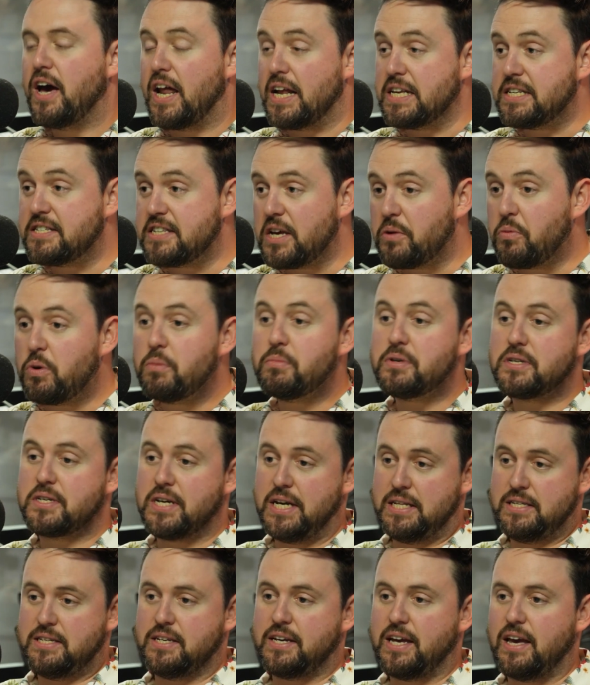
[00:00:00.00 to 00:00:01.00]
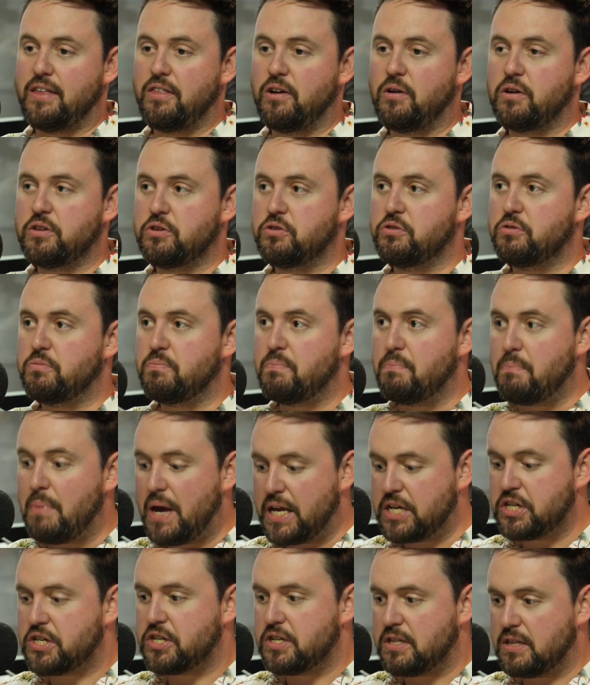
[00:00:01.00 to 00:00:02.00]
And I said we must get together. And you'd
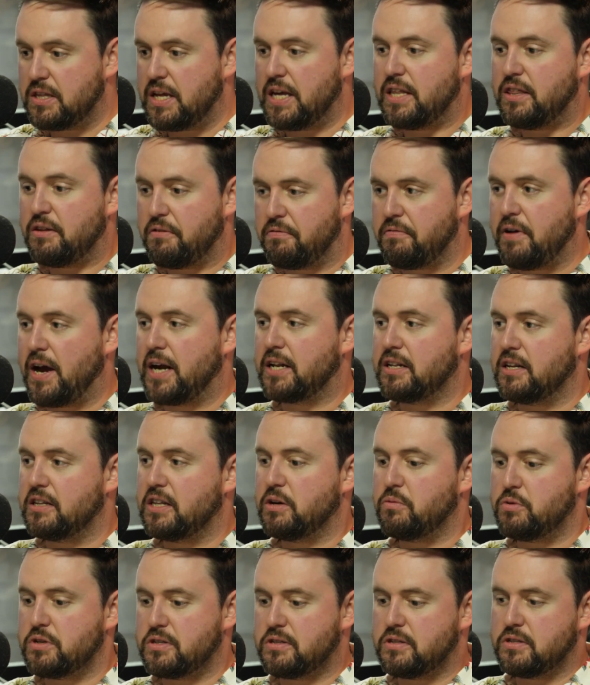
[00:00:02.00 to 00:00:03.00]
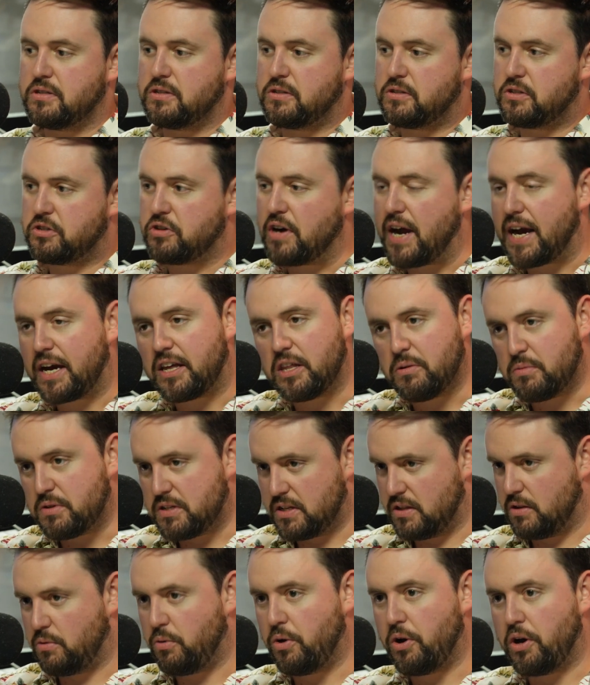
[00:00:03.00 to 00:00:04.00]
mentioned then the fact that there was this track that was
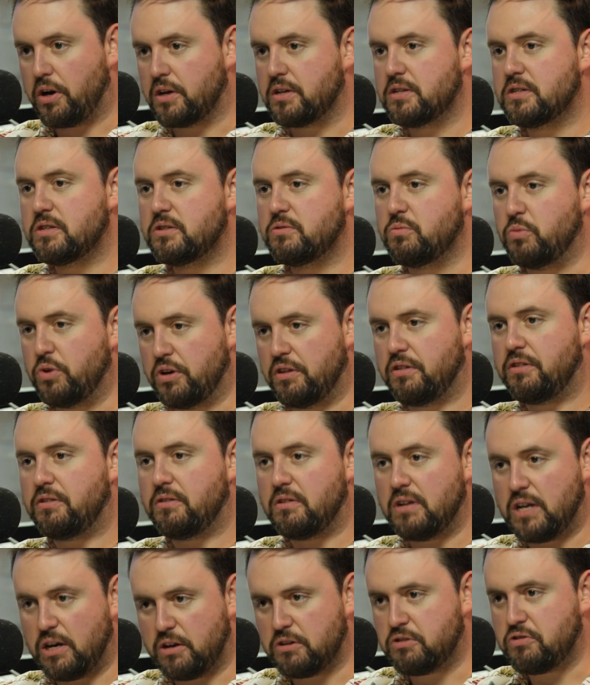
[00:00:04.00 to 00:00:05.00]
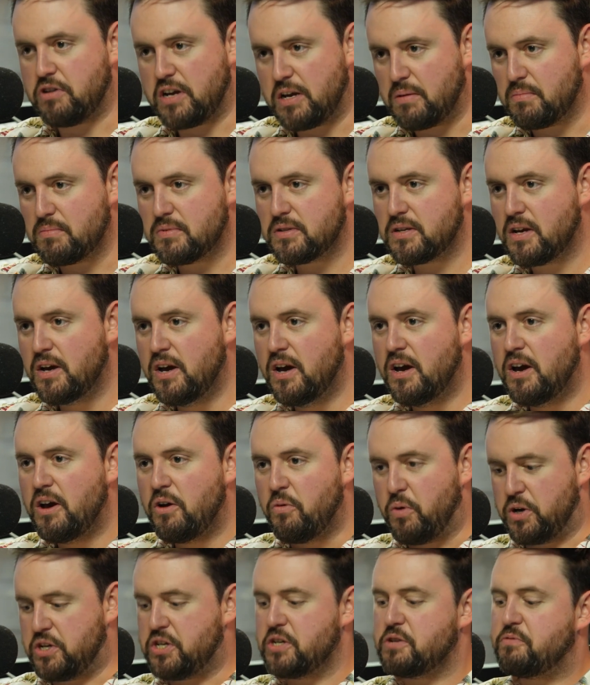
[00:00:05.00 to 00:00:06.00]
in the works with Neon Dreams,
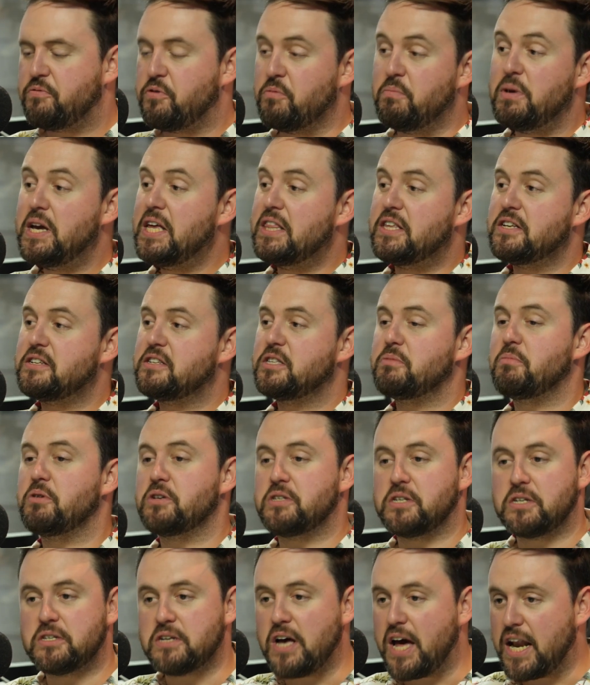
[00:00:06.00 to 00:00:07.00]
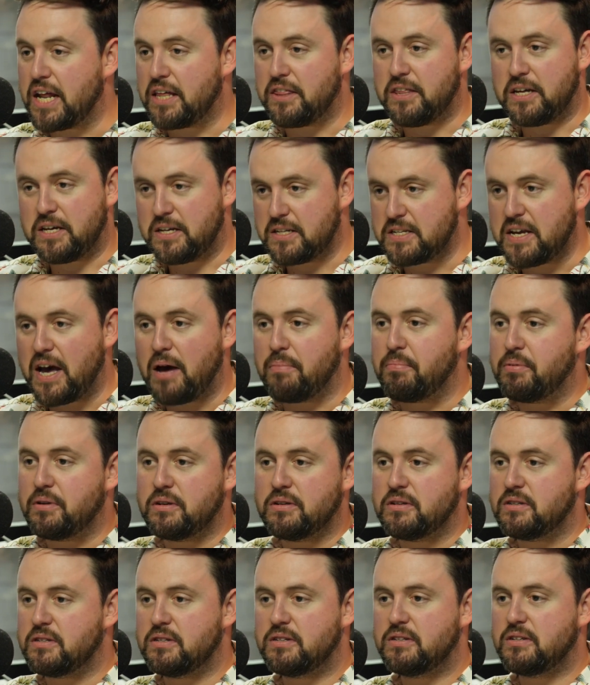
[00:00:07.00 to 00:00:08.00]
which is, for me, this is the most exciting thing that's
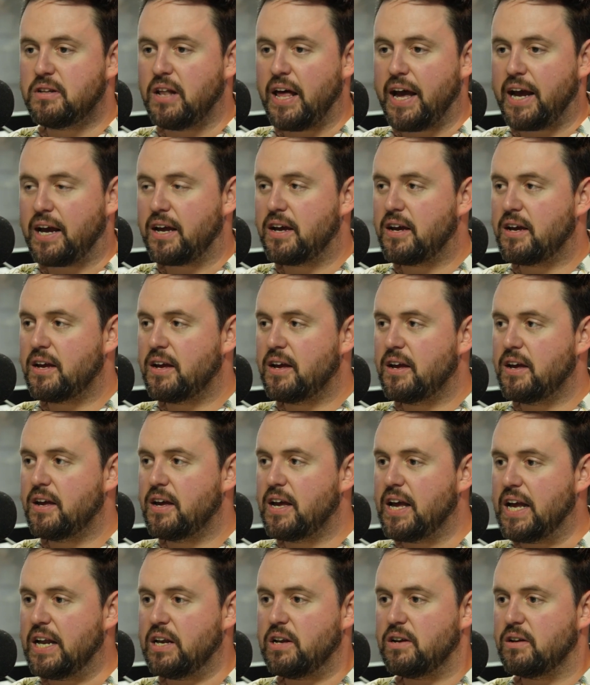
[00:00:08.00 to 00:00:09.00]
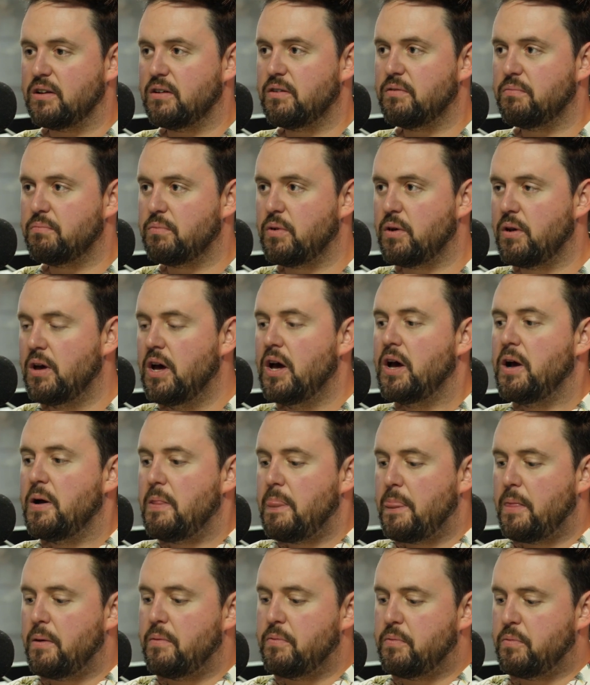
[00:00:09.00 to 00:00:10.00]
happened. The
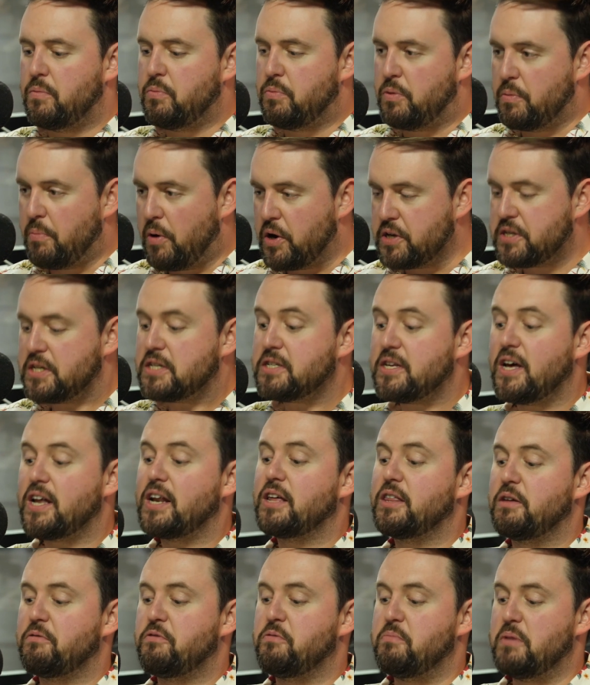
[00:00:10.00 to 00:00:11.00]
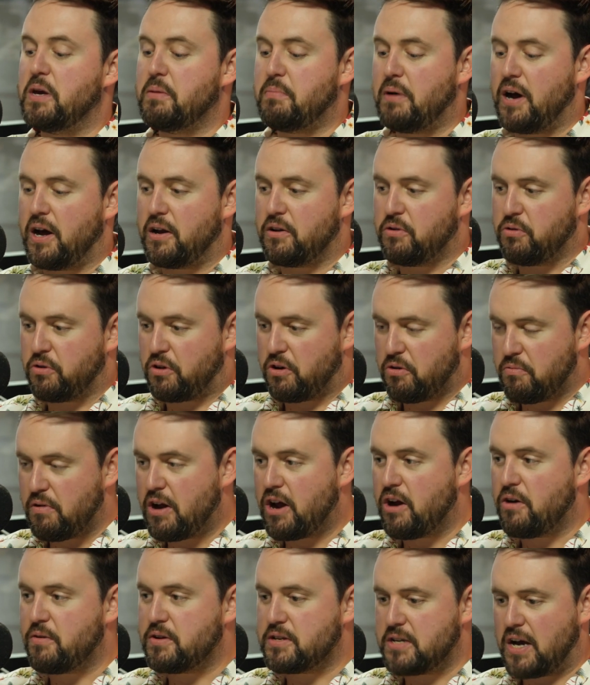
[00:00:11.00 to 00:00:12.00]
most exciting thing for me about your
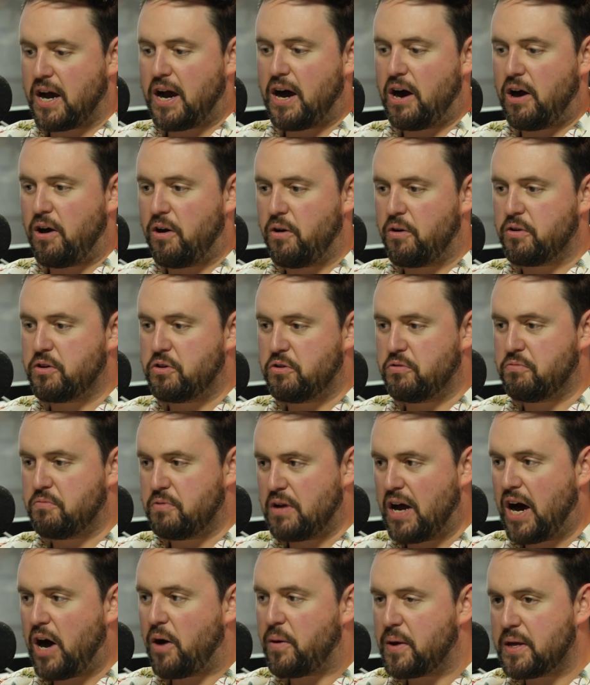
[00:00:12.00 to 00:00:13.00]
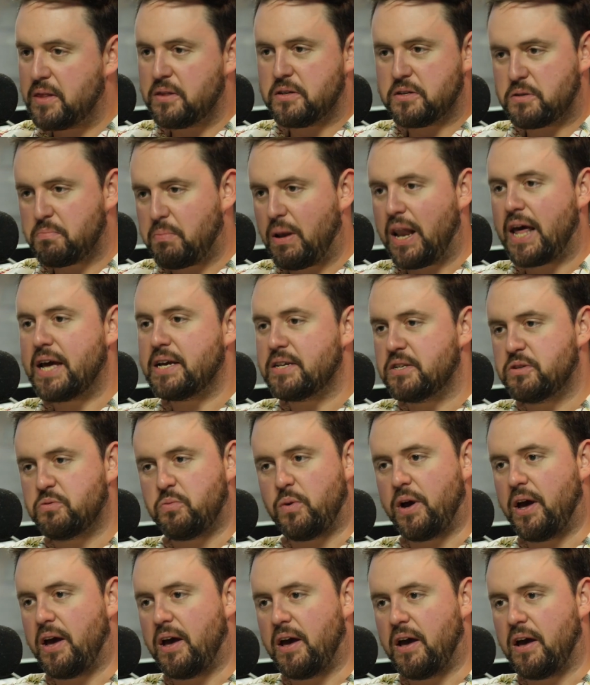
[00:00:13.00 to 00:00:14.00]
career is how you're now in this place
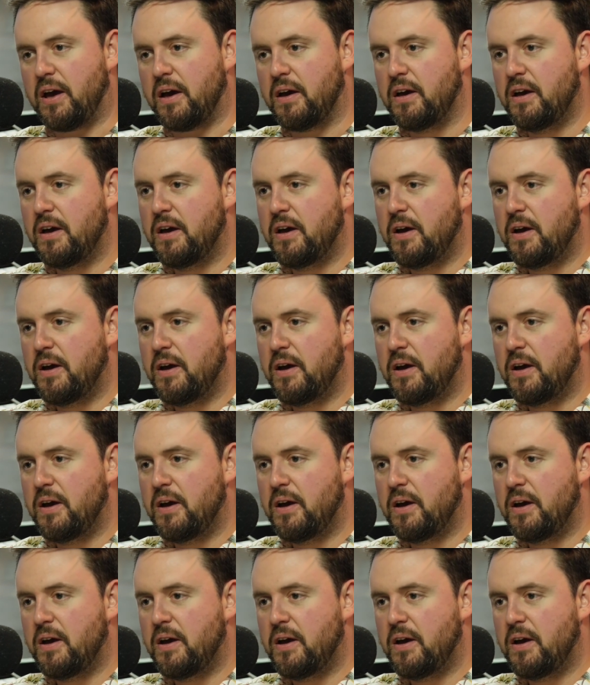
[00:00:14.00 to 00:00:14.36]
where